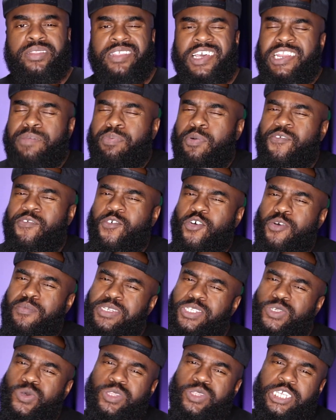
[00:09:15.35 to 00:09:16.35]
Now the
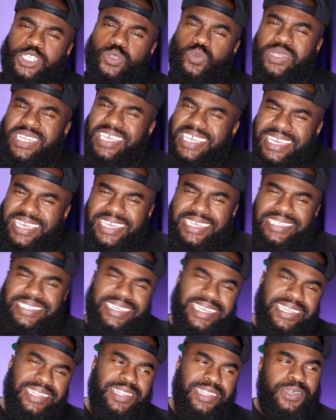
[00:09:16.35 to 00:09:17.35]
performance on this one is
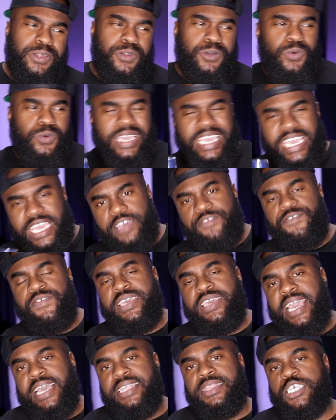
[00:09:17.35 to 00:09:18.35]
a little
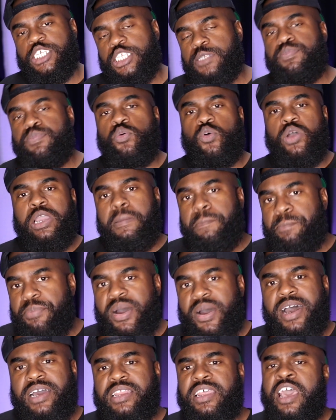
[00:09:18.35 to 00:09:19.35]
iffy at this point,
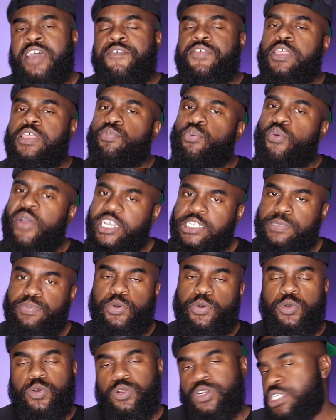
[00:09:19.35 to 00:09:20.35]
but for the price
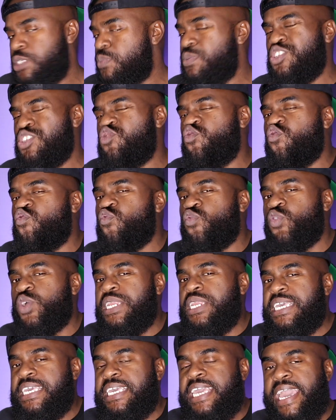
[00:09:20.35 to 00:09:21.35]
point on this one, you
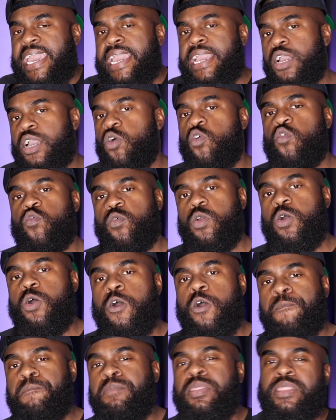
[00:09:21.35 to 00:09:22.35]
really can't go
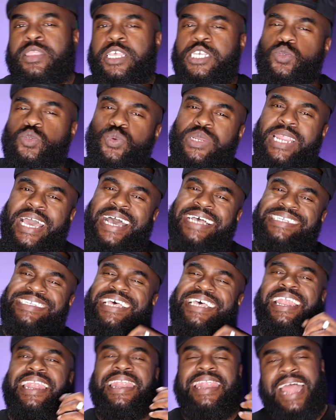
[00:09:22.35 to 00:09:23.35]
wrong. This one has
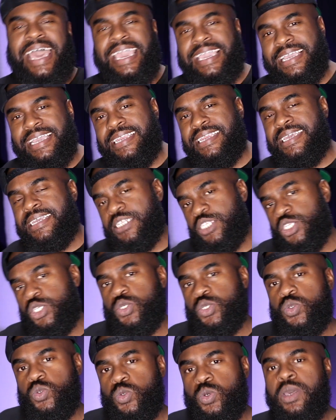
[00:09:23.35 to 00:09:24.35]
a likening
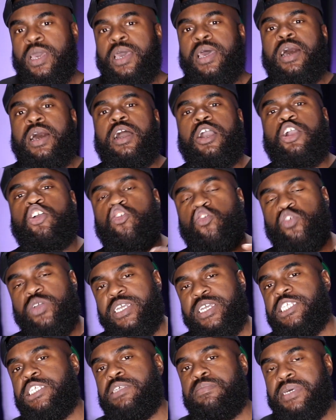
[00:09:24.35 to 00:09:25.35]
to uh,
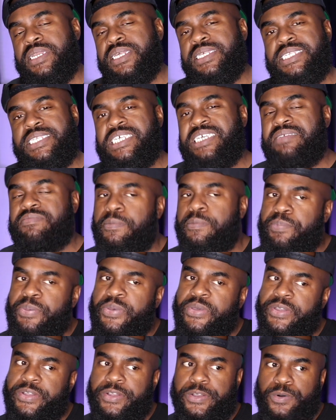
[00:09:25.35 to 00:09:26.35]
Creed's Millesime
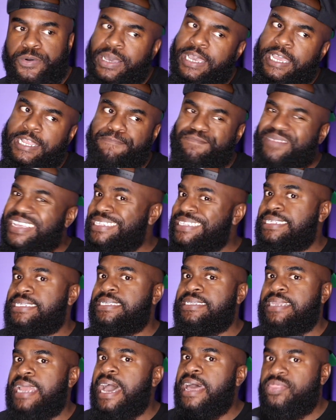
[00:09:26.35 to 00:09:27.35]
Imperial, and it's
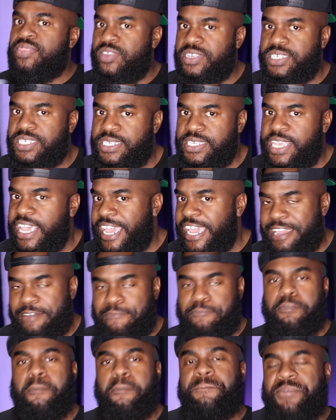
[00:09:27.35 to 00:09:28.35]
not the
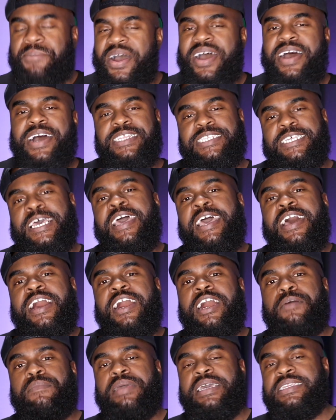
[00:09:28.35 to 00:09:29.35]
same, but
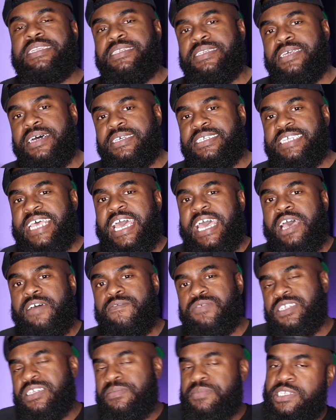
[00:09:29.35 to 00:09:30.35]
um, it does
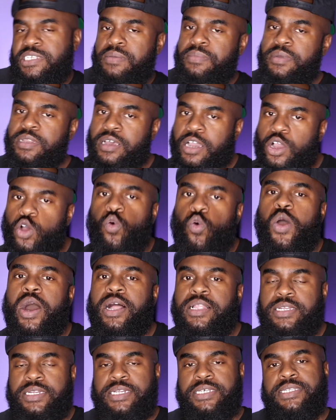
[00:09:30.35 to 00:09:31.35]
have some similar
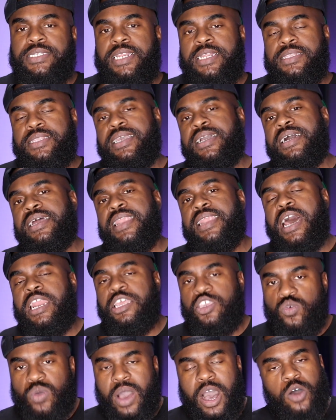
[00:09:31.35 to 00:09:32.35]
qualities that I think a lot
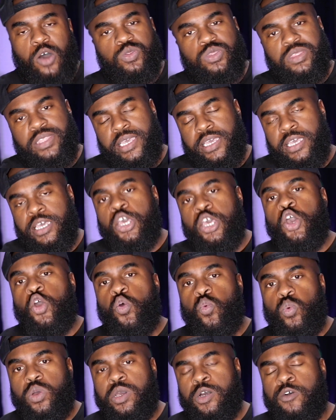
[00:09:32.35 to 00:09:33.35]
of you out there
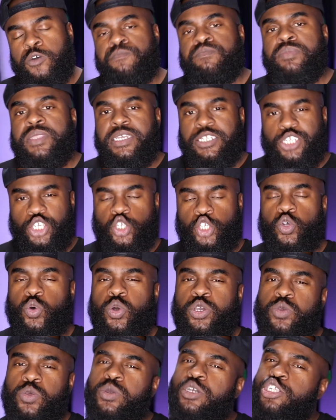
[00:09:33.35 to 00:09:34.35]
will enjoy.
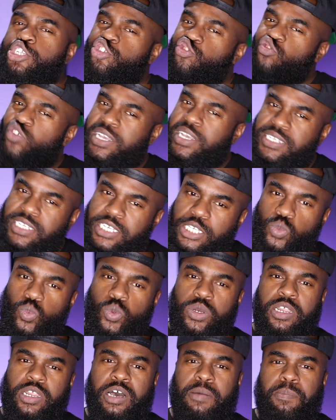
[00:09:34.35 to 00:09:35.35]
You can dress this
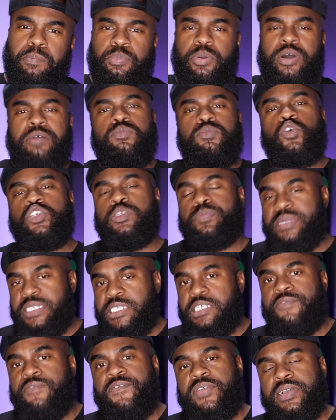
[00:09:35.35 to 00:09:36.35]
one up, but more
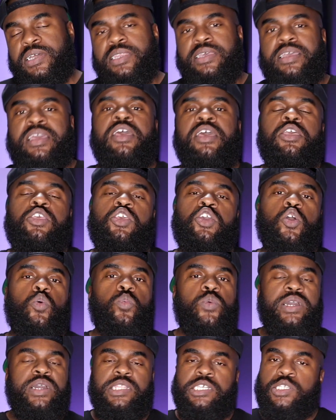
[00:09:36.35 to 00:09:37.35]
specifically, you can
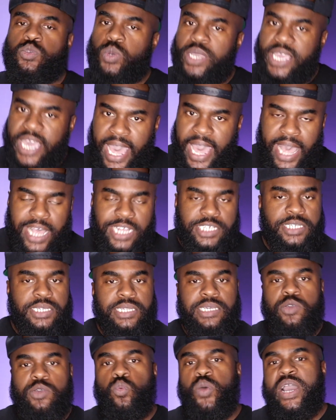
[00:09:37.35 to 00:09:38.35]
wear this one
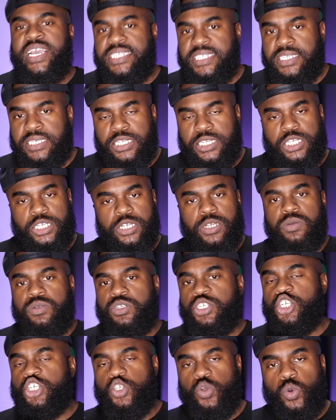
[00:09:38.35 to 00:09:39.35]
casually, white t-shirt,
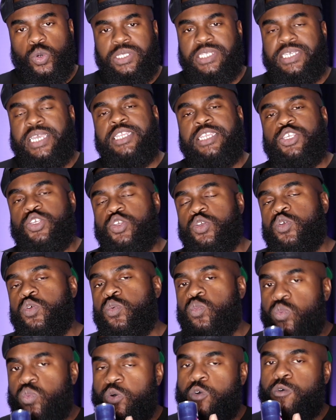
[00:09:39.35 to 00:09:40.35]
shorts, and you
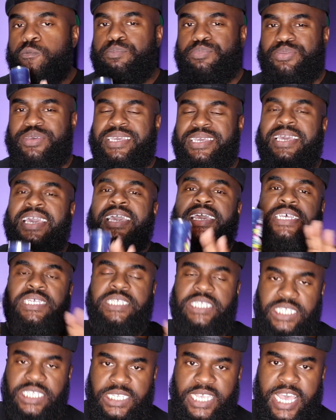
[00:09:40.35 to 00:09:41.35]
will be
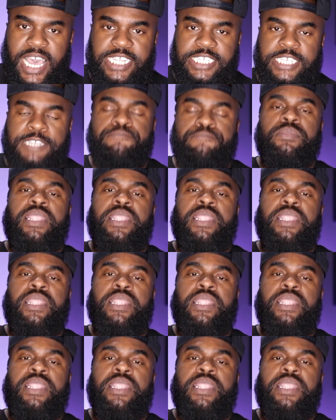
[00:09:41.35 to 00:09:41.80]
set.